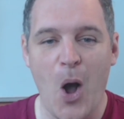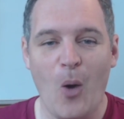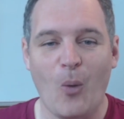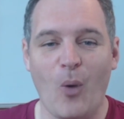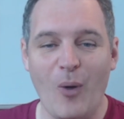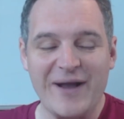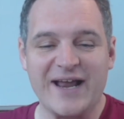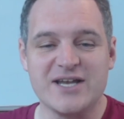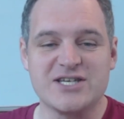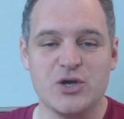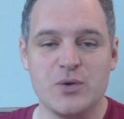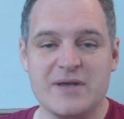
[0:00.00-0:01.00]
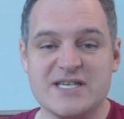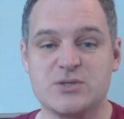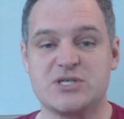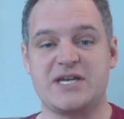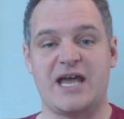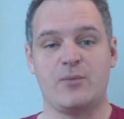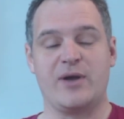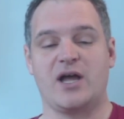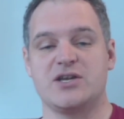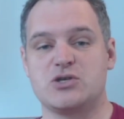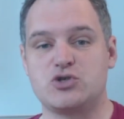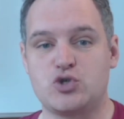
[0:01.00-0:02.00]
what we're going to do is today we're going
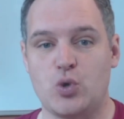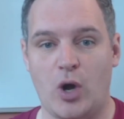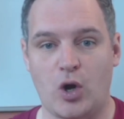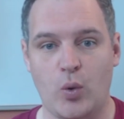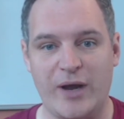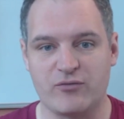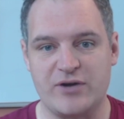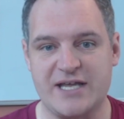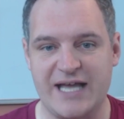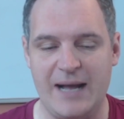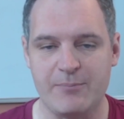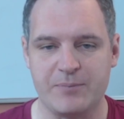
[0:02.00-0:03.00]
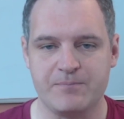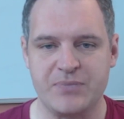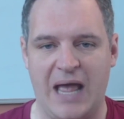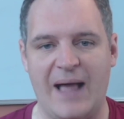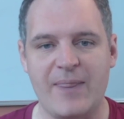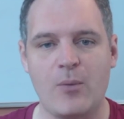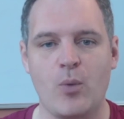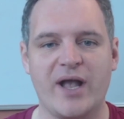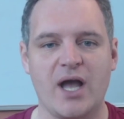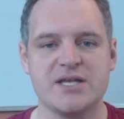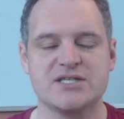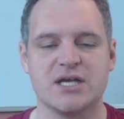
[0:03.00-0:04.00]
to do a quick recap, and then we're
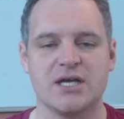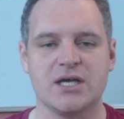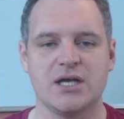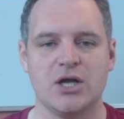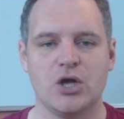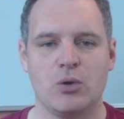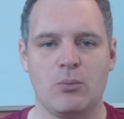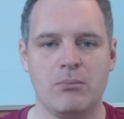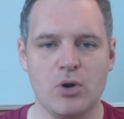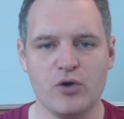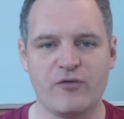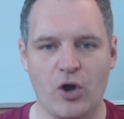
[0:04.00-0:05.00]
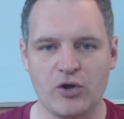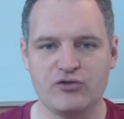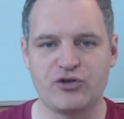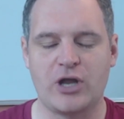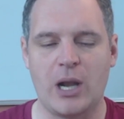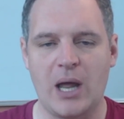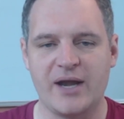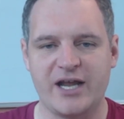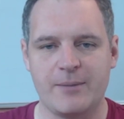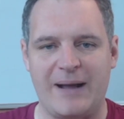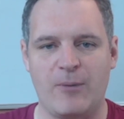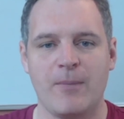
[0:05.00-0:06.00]
going to move on to learning
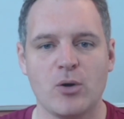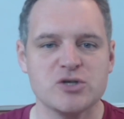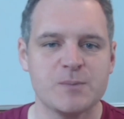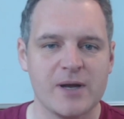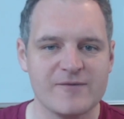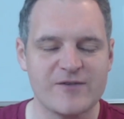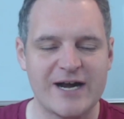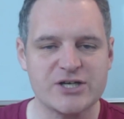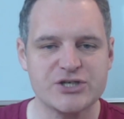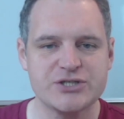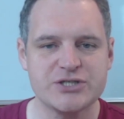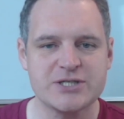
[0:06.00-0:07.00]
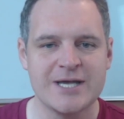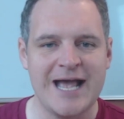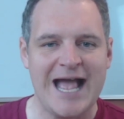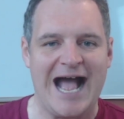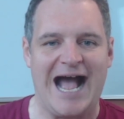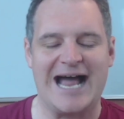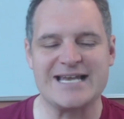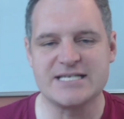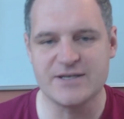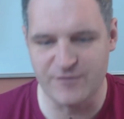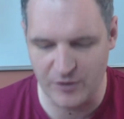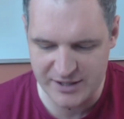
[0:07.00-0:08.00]
about multiplying fractions and
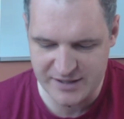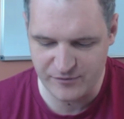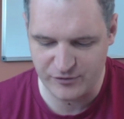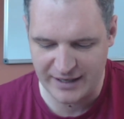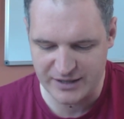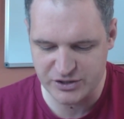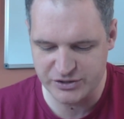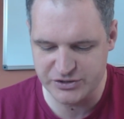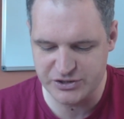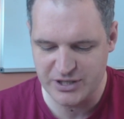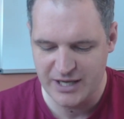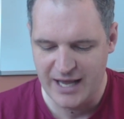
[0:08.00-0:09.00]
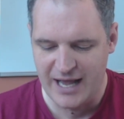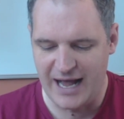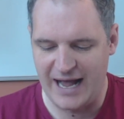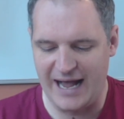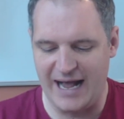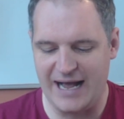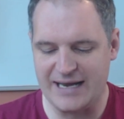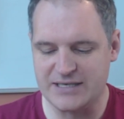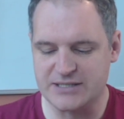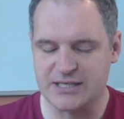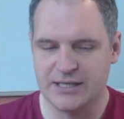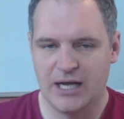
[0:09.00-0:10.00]
dividing fractions,
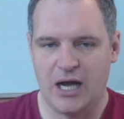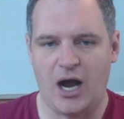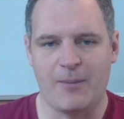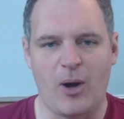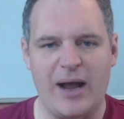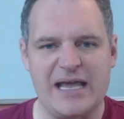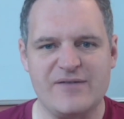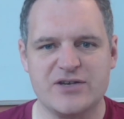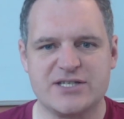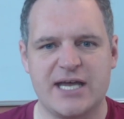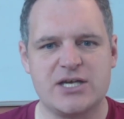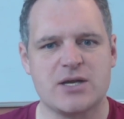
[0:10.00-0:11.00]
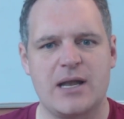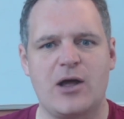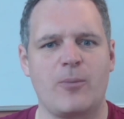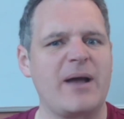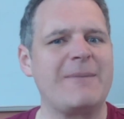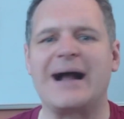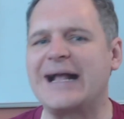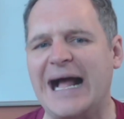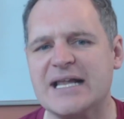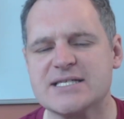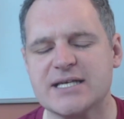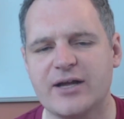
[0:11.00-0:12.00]
and I might even teach a little bit about
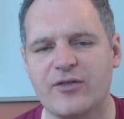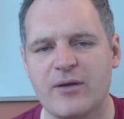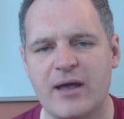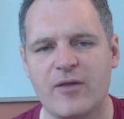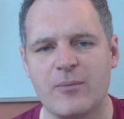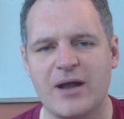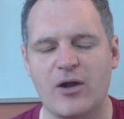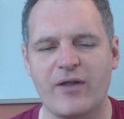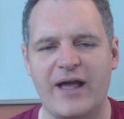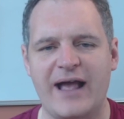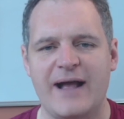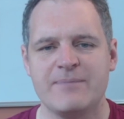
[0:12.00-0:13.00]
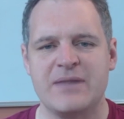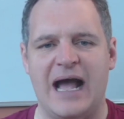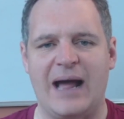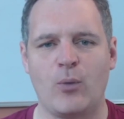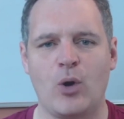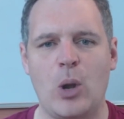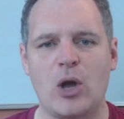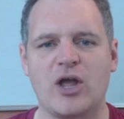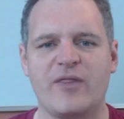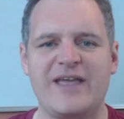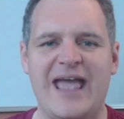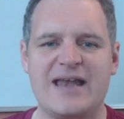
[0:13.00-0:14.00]
cancelling in the middle there, and we'll look at
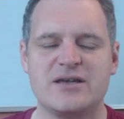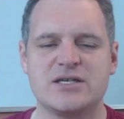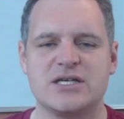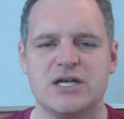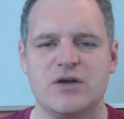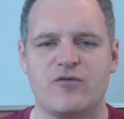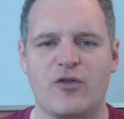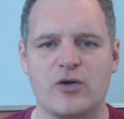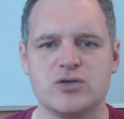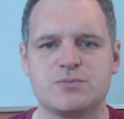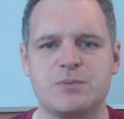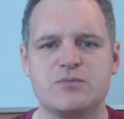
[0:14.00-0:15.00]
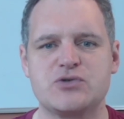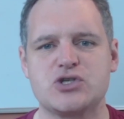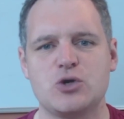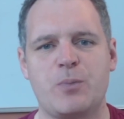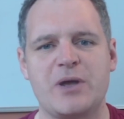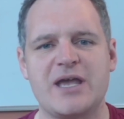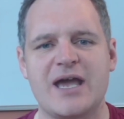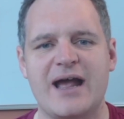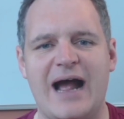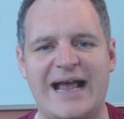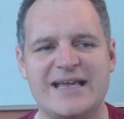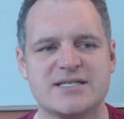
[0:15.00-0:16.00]
the end for those super year
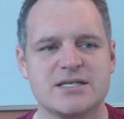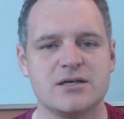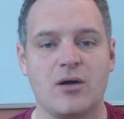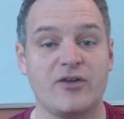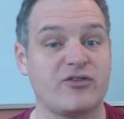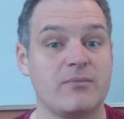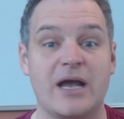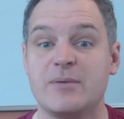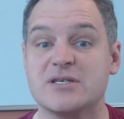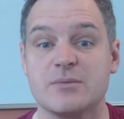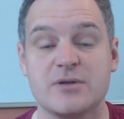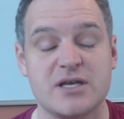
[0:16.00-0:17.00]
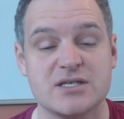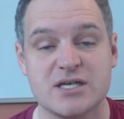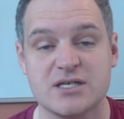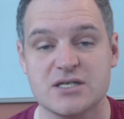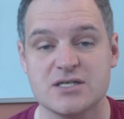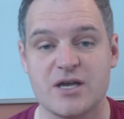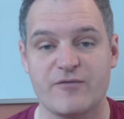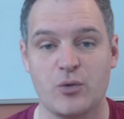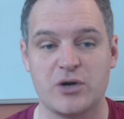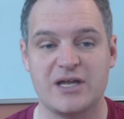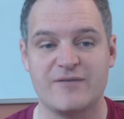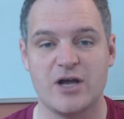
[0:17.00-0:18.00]
8s and 9s and maybe some of the year 6s and stuff who want
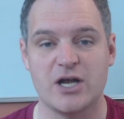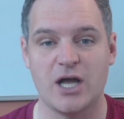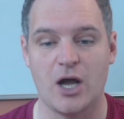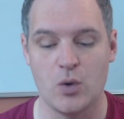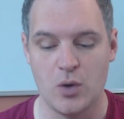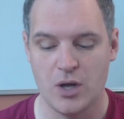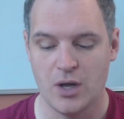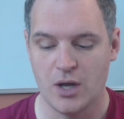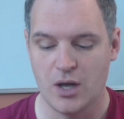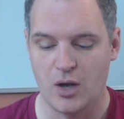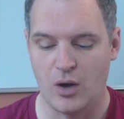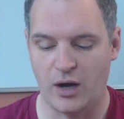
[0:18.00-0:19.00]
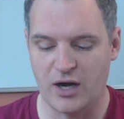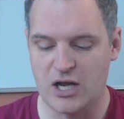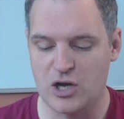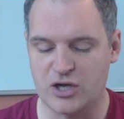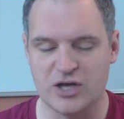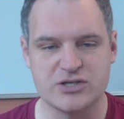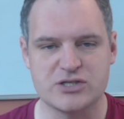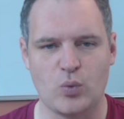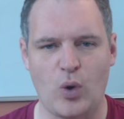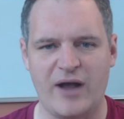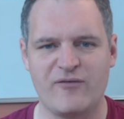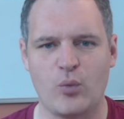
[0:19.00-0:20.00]
to give it a go. I'm going to look at
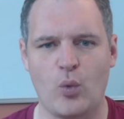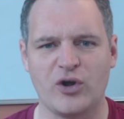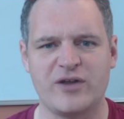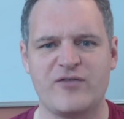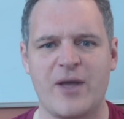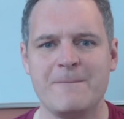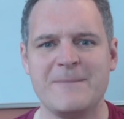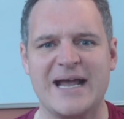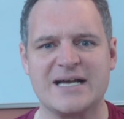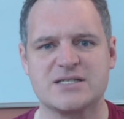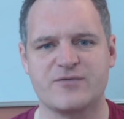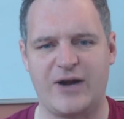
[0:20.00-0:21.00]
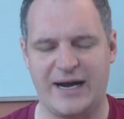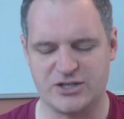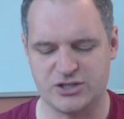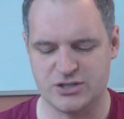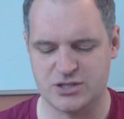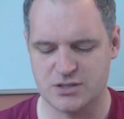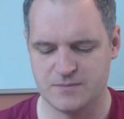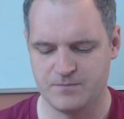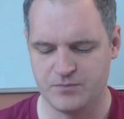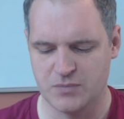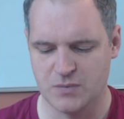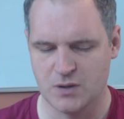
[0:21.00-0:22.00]
what if they're mixed fractions.
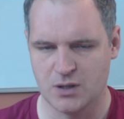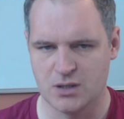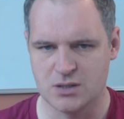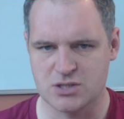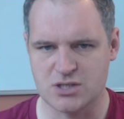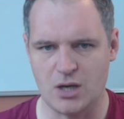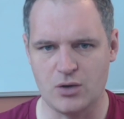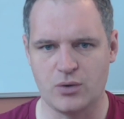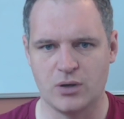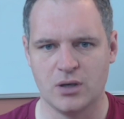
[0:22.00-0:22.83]
So,